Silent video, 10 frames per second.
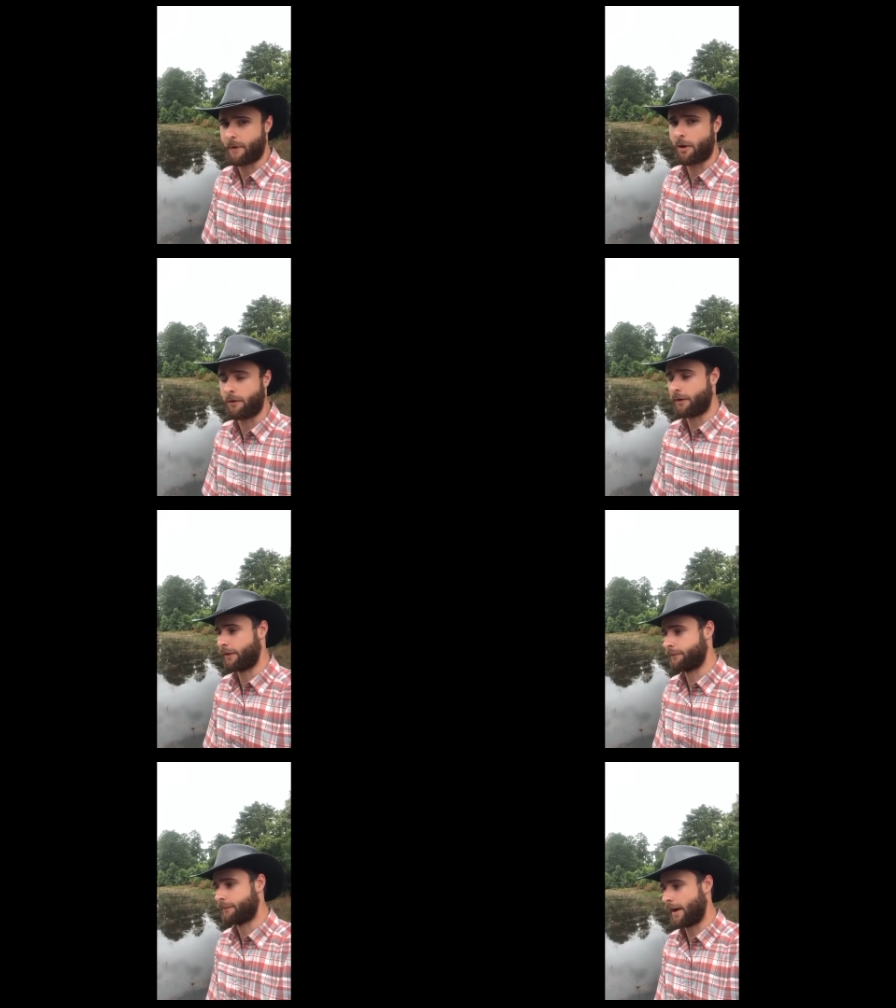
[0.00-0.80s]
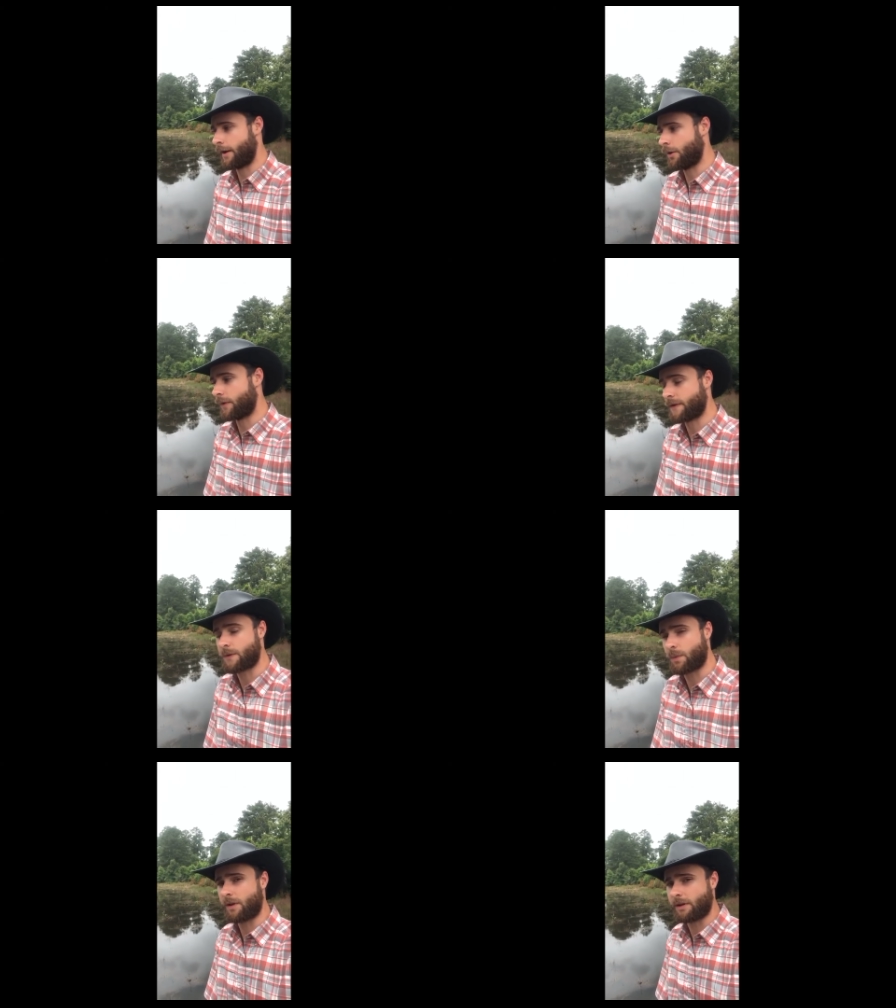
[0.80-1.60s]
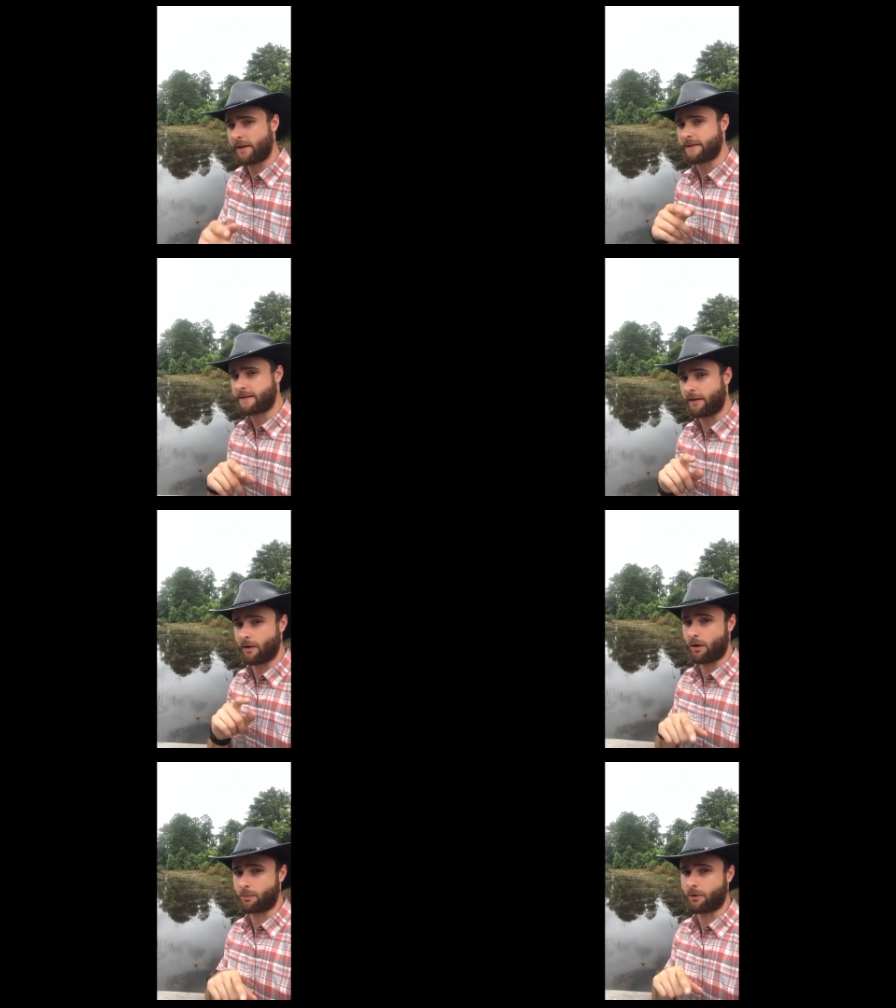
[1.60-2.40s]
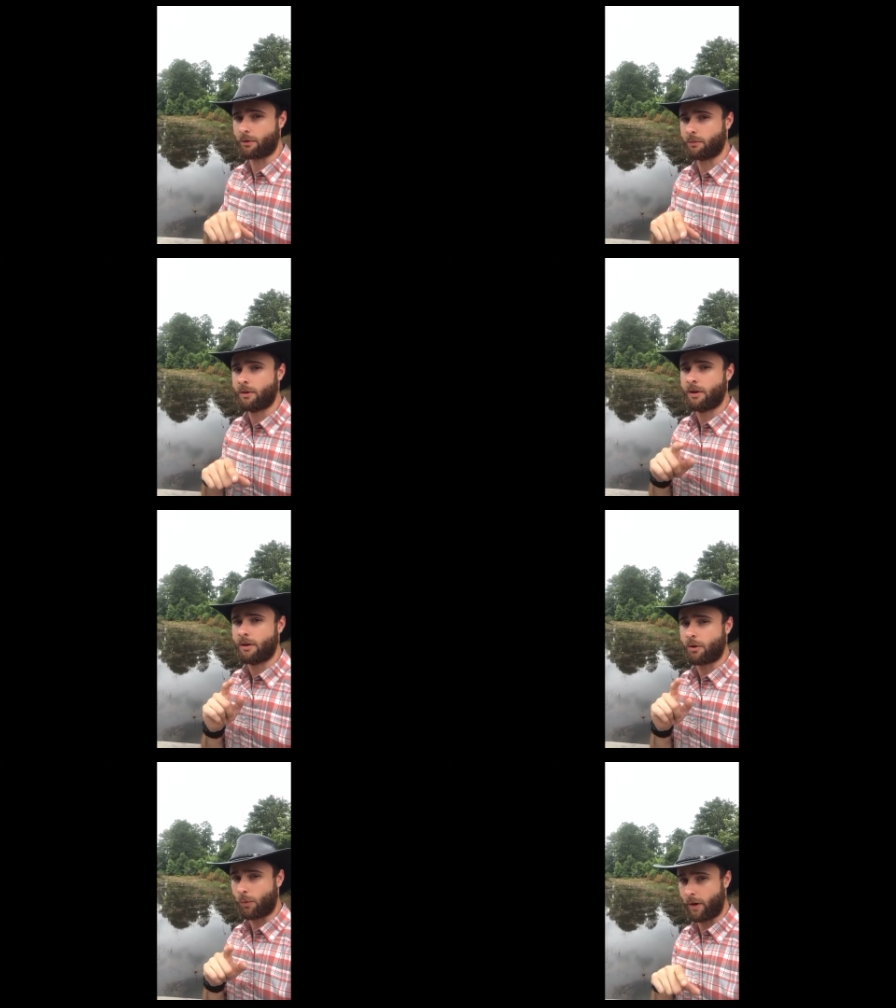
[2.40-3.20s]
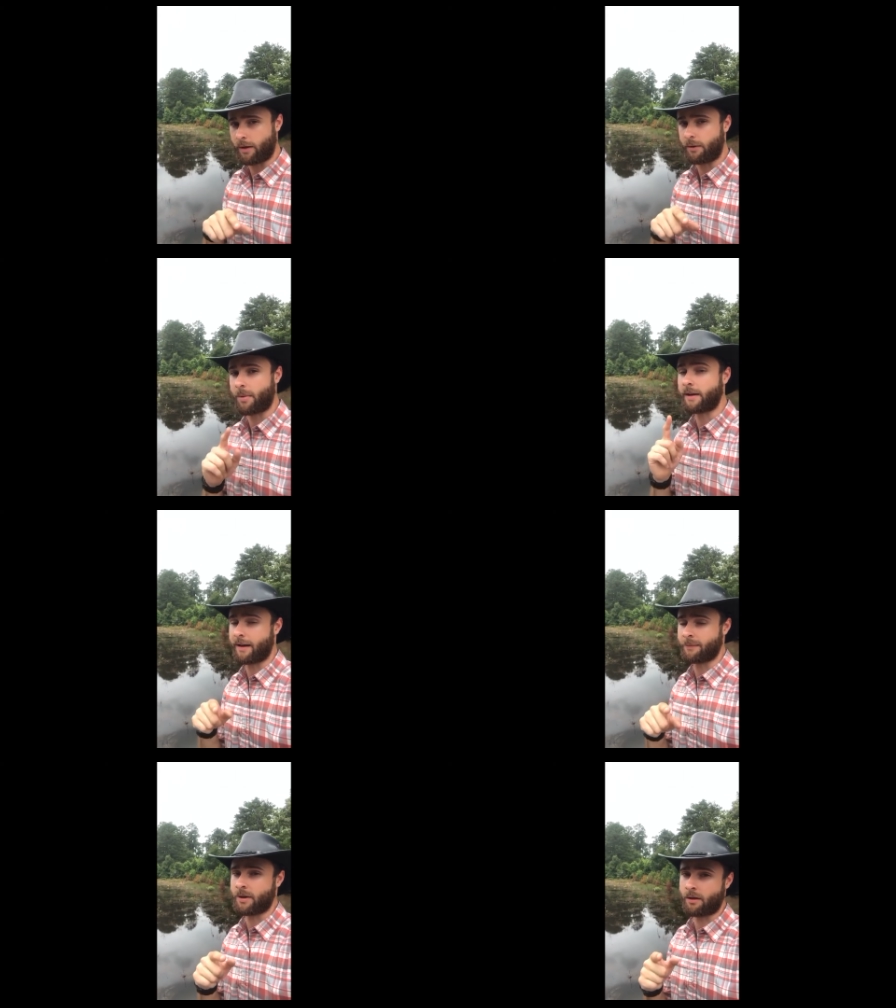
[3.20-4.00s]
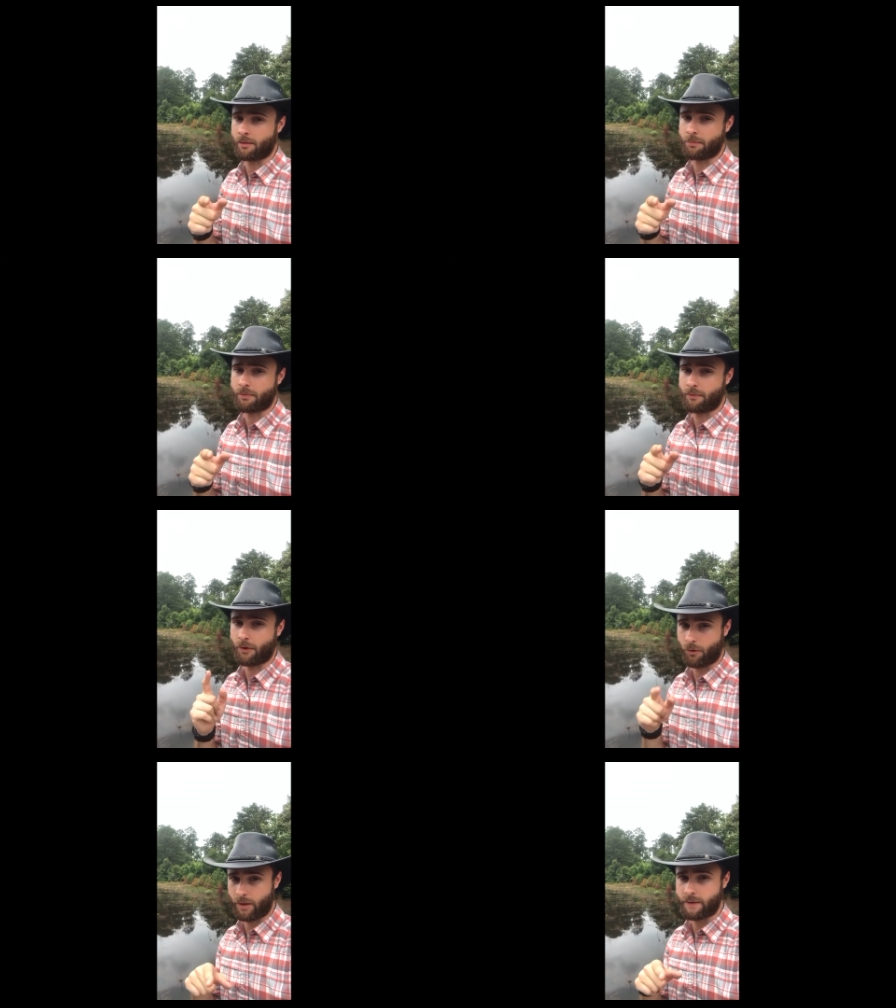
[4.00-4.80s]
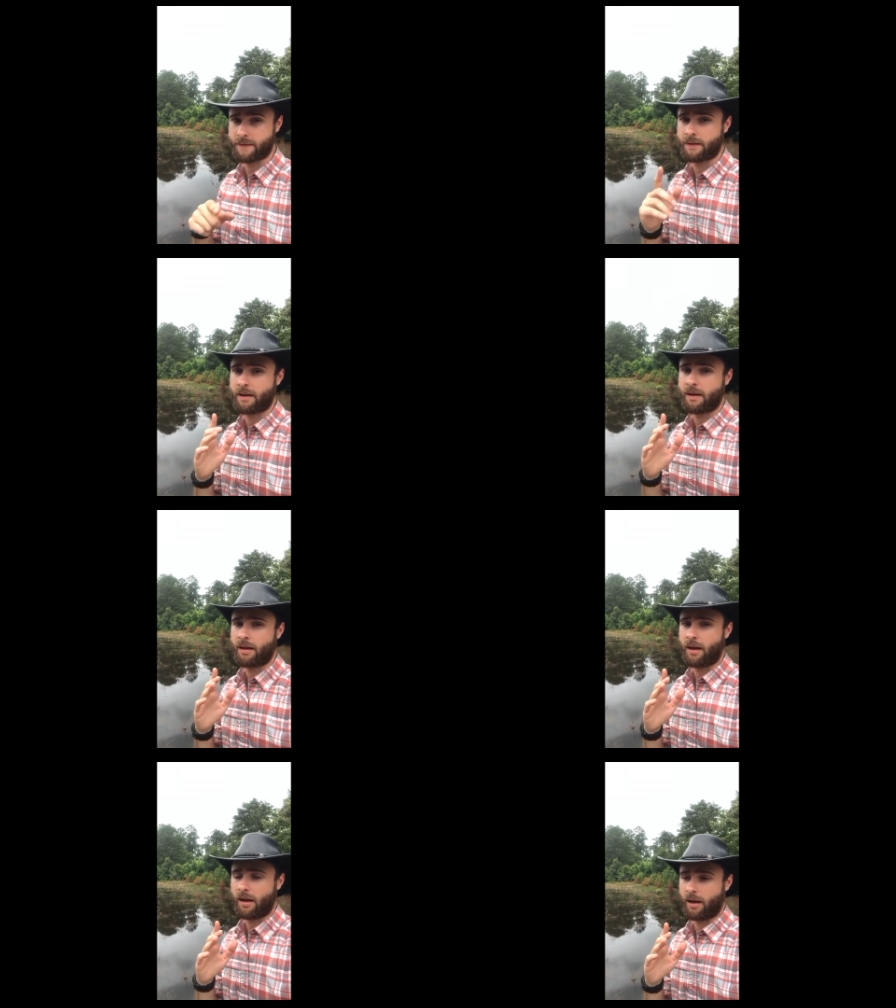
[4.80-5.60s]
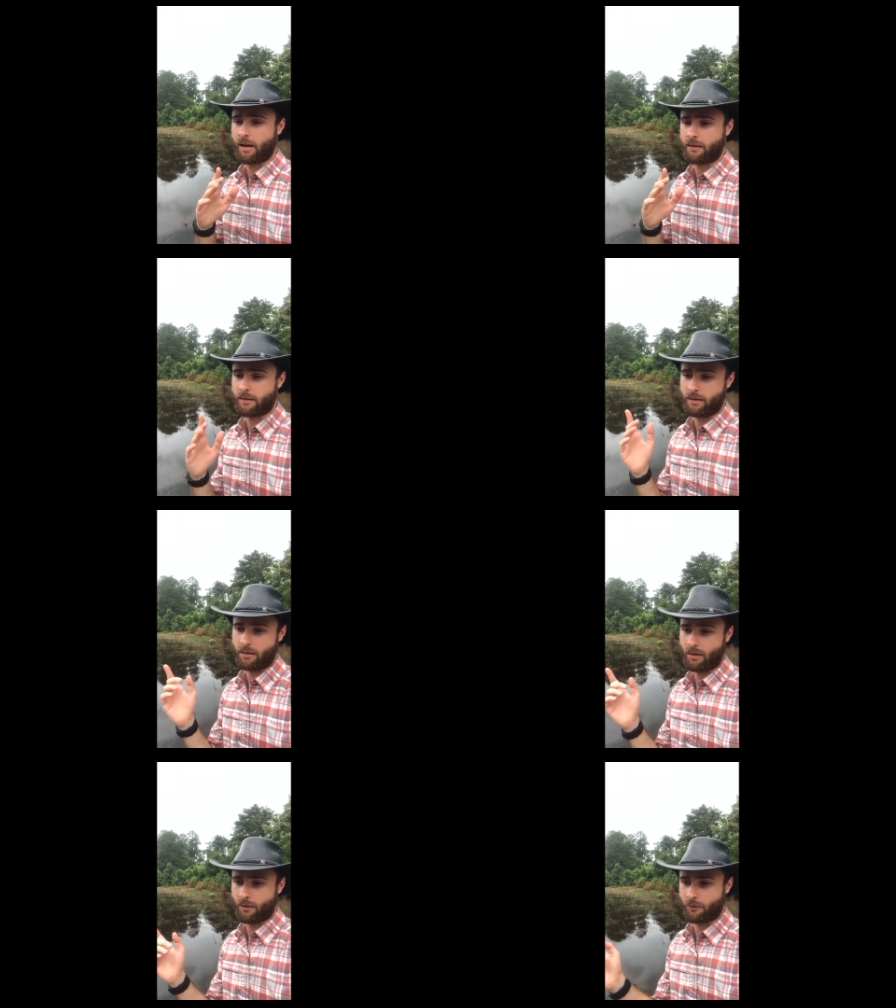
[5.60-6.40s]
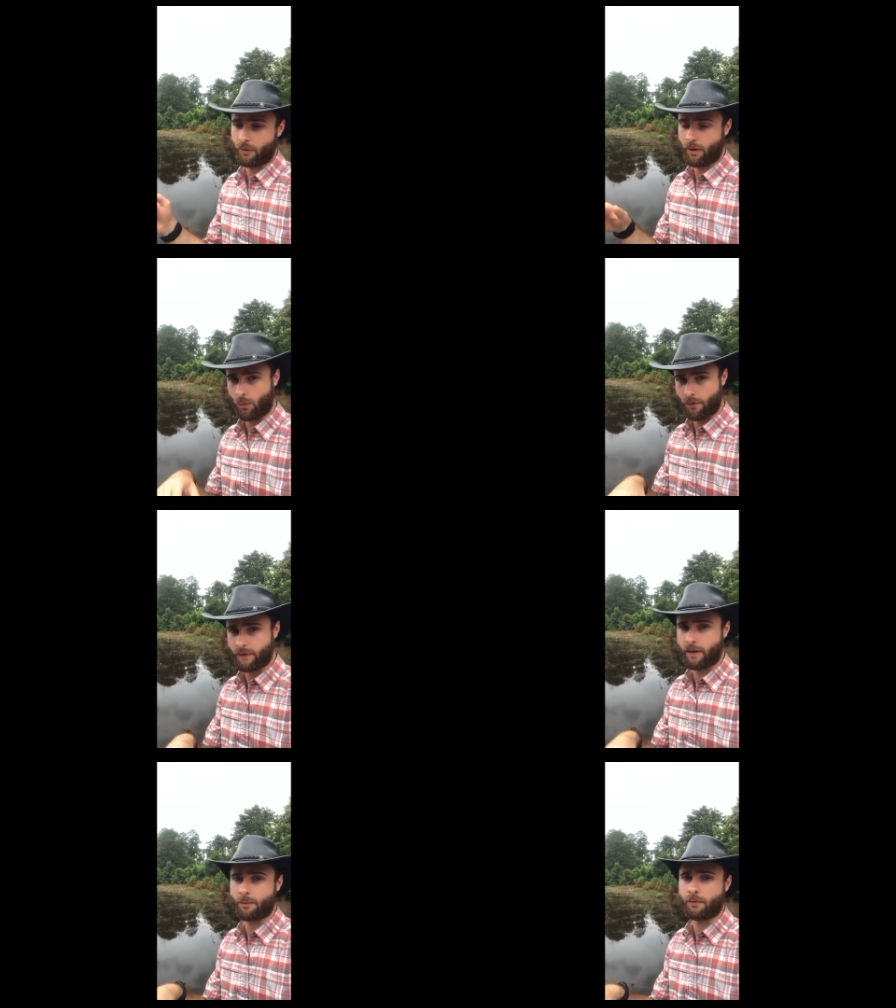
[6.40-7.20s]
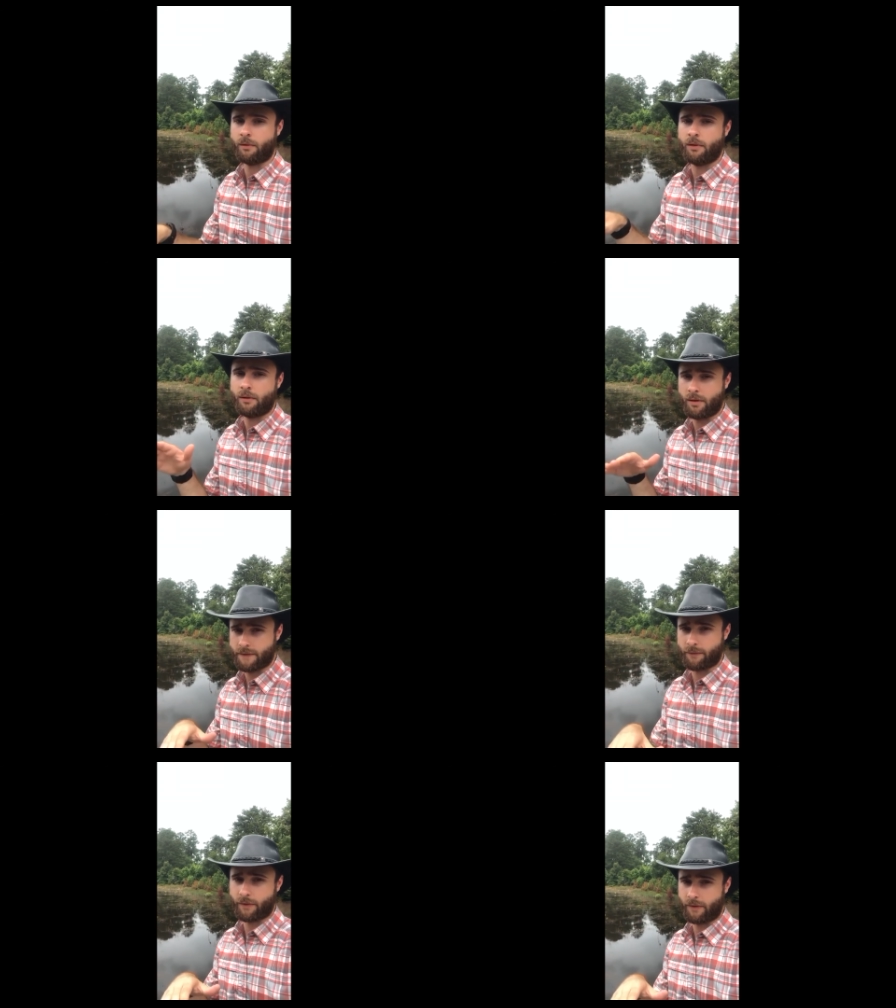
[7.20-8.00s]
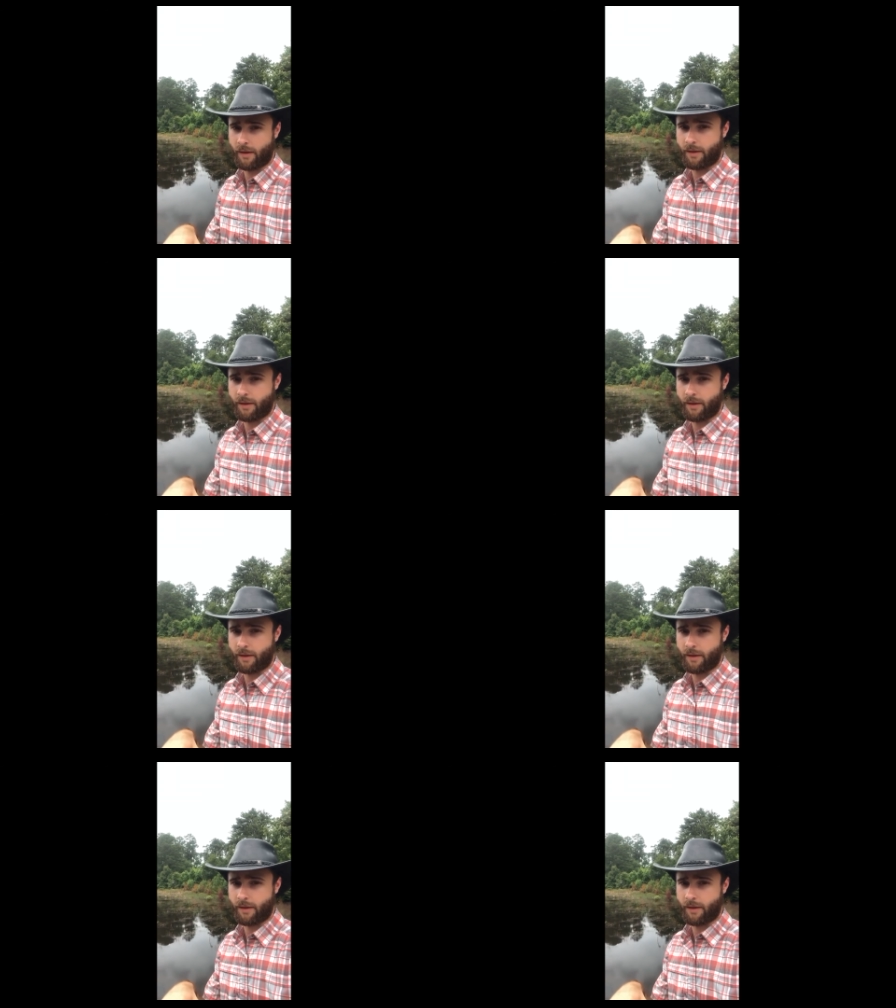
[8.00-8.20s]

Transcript: other than I know this is one of the lakes that Yarborough created by damming up the creeks and the underground water table and stuff like that.